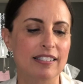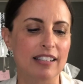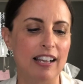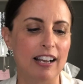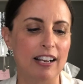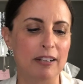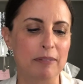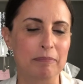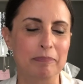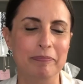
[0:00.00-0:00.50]

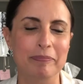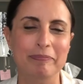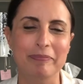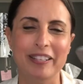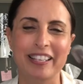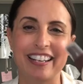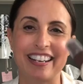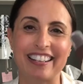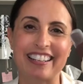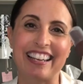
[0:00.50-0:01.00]
um,
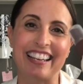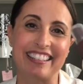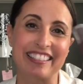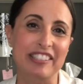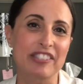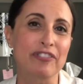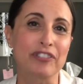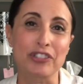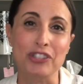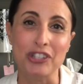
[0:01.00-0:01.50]
again,
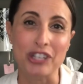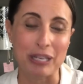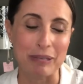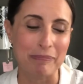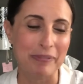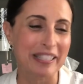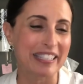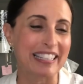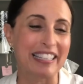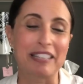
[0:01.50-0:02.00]
it's for
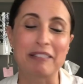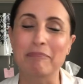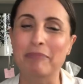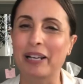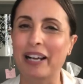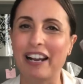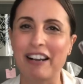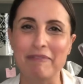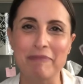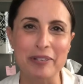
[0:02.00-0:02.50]
sheepskin, but
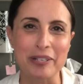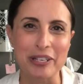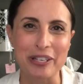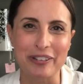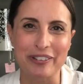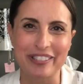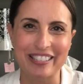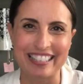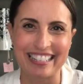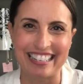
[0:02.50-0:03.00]
I've been
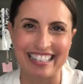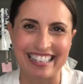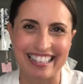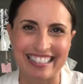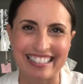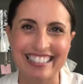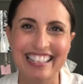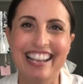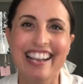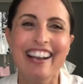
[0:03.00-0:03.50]
using
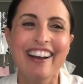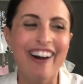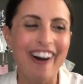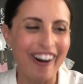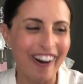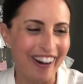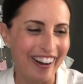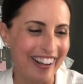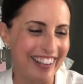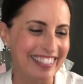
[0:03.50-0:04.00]
it
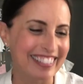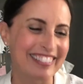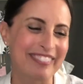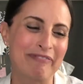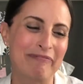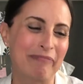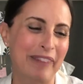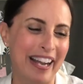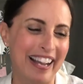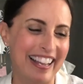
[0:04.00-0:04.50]
on
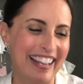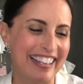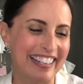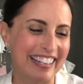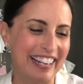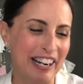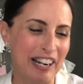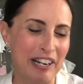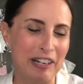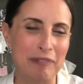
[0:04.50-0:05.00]
my
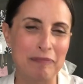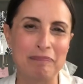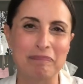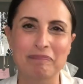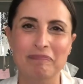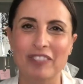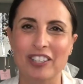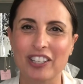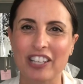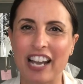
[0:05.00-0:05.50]
um,
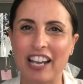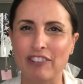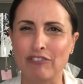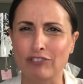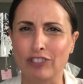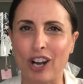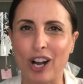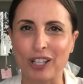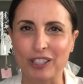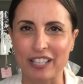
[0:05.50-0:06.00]
kind of
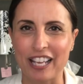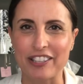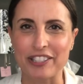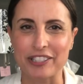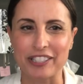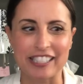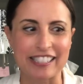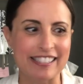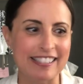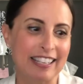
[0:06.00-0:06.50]
raw leather
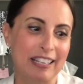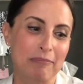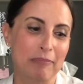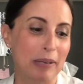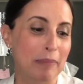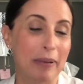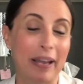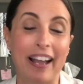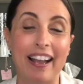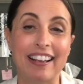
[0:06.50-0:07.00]
inside my
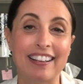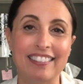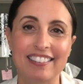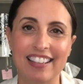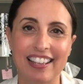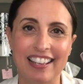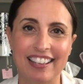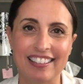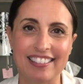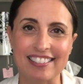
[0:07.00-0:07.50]
bags,
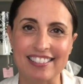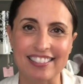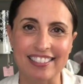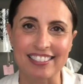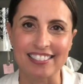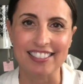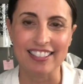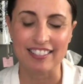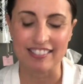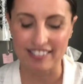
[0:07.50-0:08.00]
and
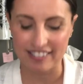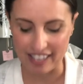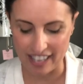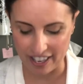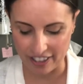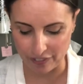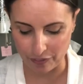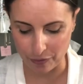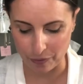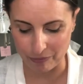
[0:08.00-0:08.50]
it does
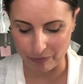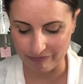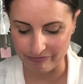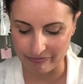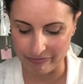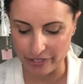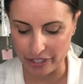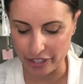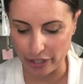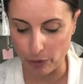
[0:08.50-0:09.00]
kind of,
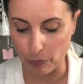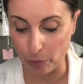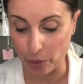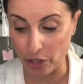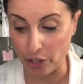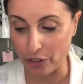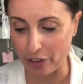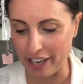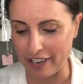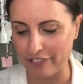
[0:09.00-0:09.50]
you know,
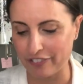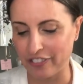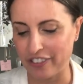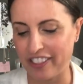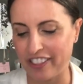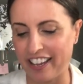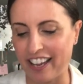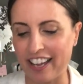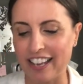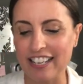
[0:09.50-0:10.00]
work great for
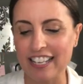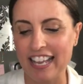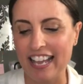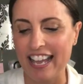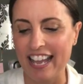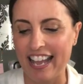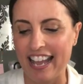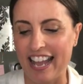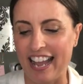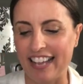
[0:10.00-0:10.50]
that.
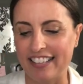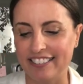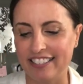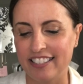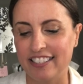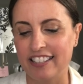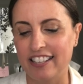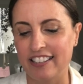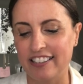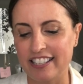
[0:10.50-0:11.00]
And
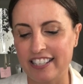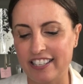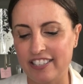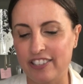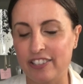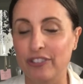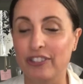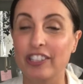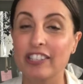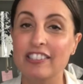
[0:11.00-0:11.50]
then
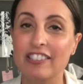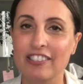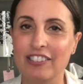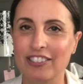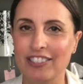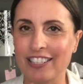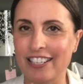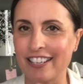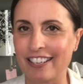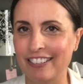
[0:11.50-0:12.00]
the, this is
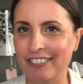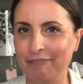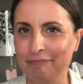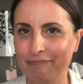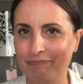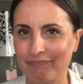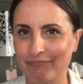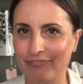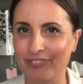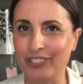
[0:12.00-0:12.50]
the,
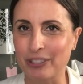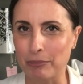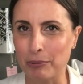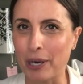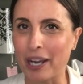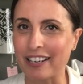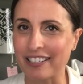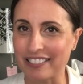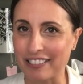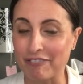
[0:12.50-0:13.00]
the
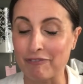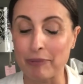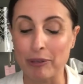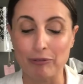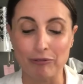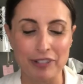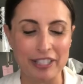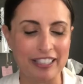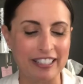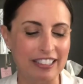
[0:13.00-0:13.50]
product I've been
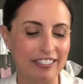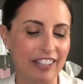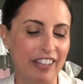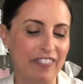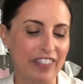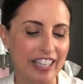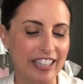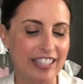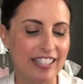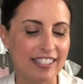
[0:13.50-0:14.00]
really
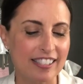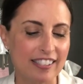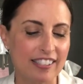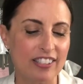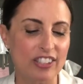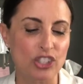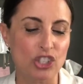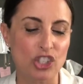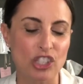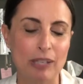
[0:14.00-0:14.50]
loving. This is the
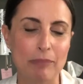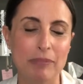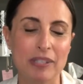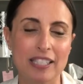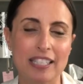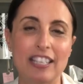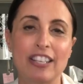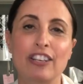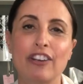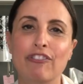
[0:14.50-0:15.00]

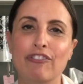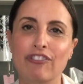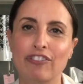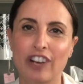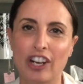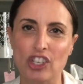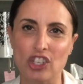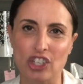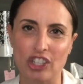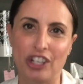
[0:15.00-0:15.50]
sheepskin
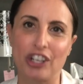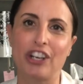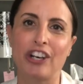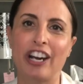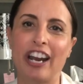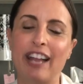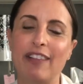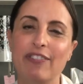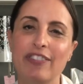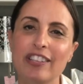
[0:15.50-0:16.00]
freshener,
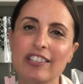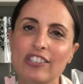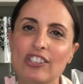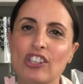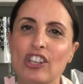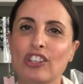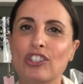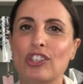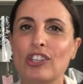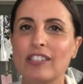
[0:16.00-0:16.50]
and this
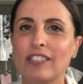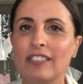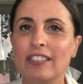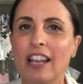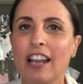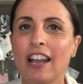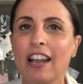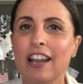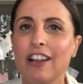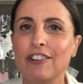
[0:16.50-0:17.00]
just
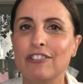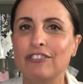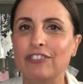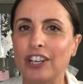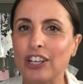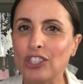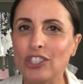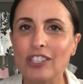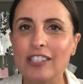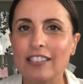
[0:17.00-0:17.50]

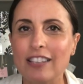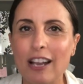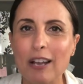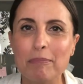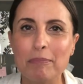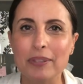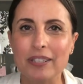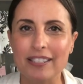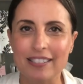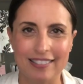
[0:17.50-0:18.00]
freshens
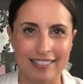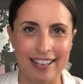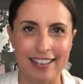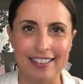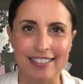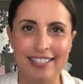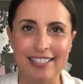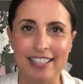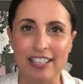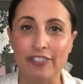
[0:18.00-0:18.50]
up the
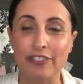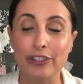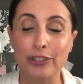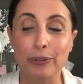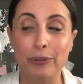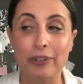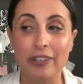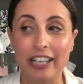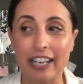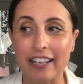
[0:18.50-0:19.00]
scent. If you
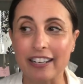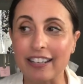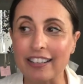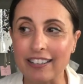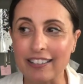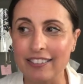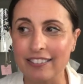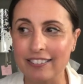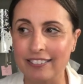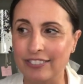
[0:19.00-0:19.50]
are
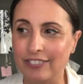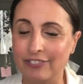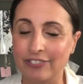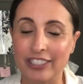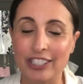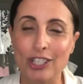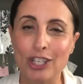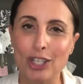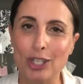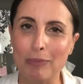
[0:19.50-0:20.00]
getting
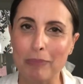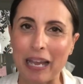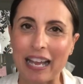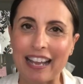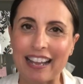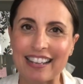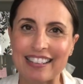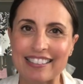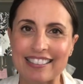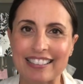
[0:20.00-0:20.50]
vintage
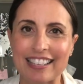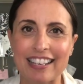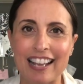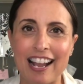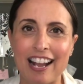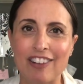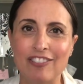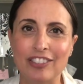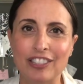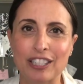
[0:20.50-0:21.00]
bags that
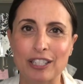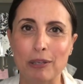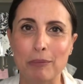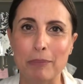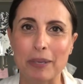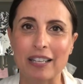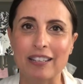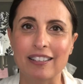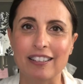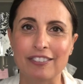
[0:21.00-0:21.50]
have a little
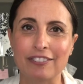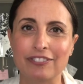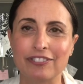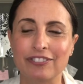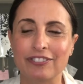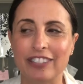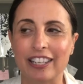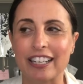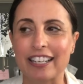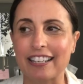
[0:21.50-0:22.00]
bit of
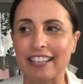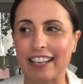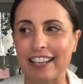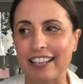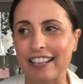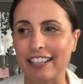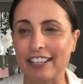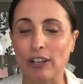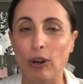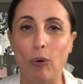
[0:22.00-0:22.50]
like
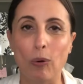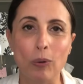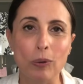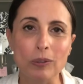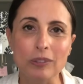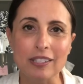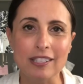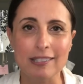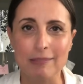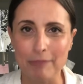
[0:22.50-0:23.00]
a
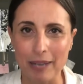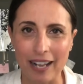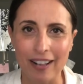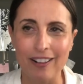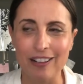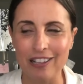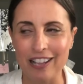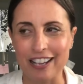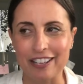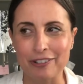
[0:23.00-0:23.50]
old
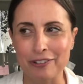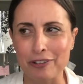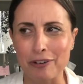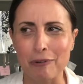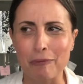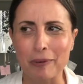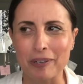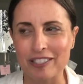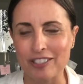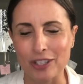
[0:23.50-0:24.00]
smell, I don't know
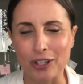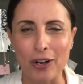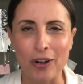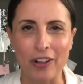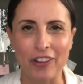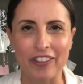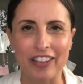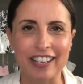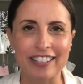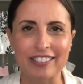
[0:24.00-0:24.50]
what to call
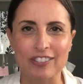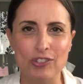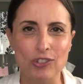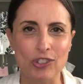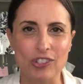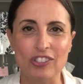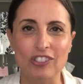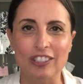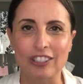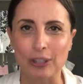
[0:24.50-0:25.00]
that, it's
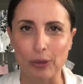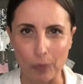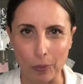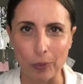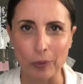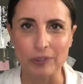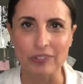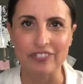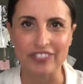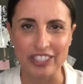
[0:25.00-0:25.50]
just an
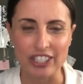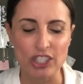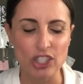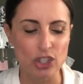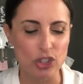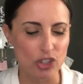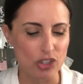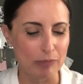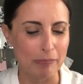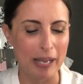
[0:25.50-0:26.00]
old
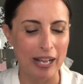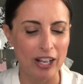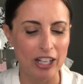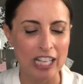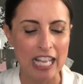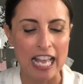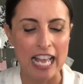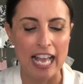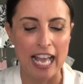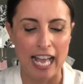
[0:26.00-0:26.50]
vintage smell,
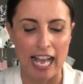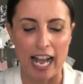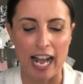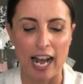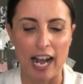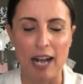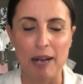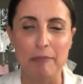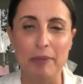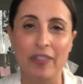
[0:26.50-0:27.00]

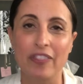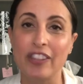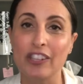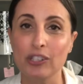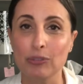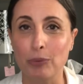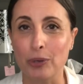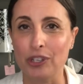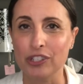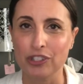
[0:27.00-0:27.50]
um, this
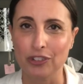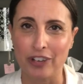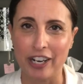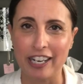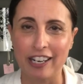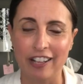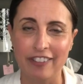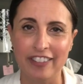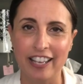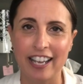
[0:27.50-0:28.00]
works great
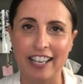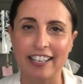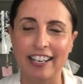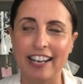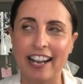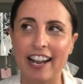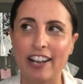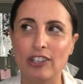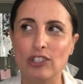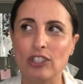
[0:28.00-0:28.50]
on that. And I
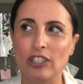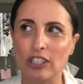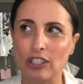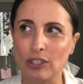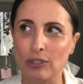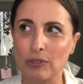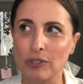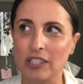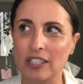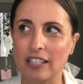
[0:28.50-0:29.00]
actually
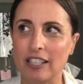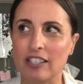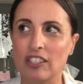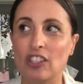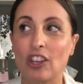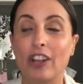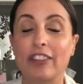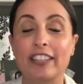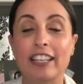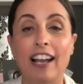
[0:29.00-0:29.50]
used this
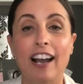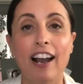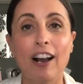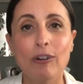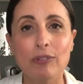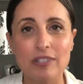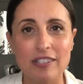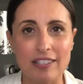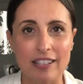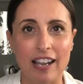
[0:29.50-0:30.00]
on the
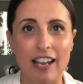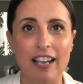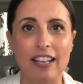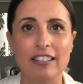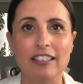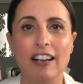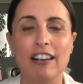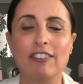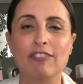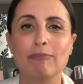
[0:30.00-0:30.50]
outside
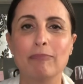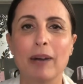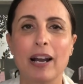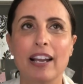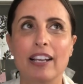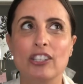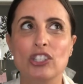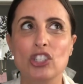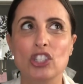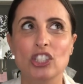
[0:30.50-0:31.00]
of
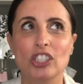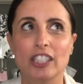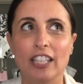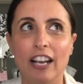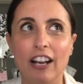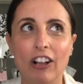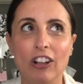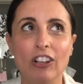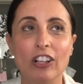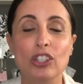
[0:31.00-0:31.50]
my
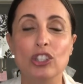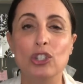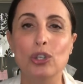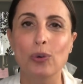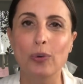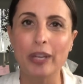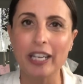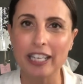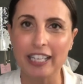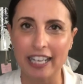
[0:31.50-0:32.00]
Chanel
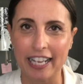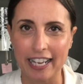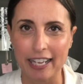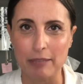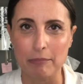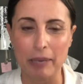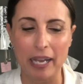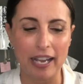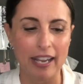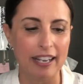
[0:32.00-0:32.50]
tweed
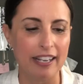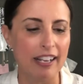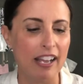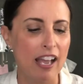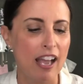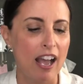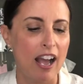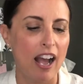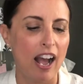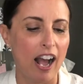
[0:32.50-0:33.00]
handbag
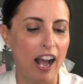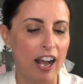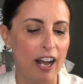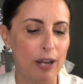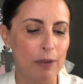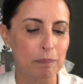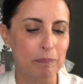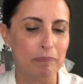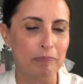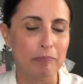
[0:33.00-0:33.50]

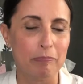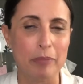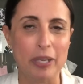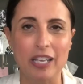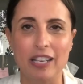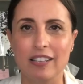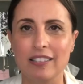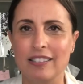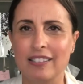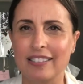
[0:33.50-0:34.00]
um,
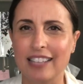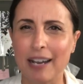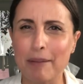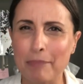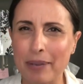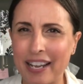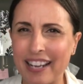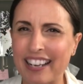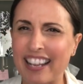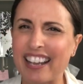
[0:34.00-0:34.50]
because that
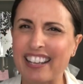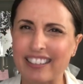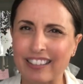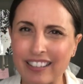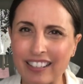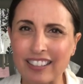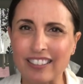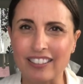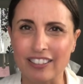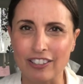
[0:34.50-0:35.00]
bag had
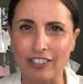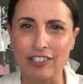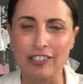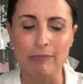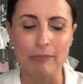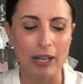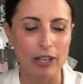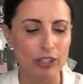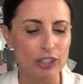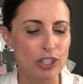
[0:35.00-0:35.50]
like a little
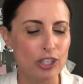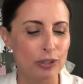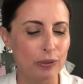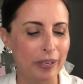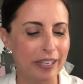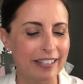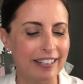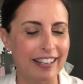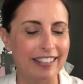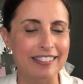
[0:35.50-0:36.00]
smell to
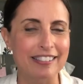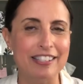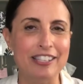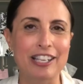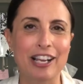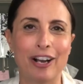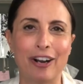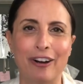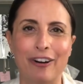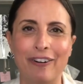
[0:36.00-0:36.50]
it, and
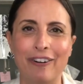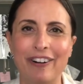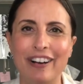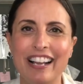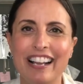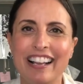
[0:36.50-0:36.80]
so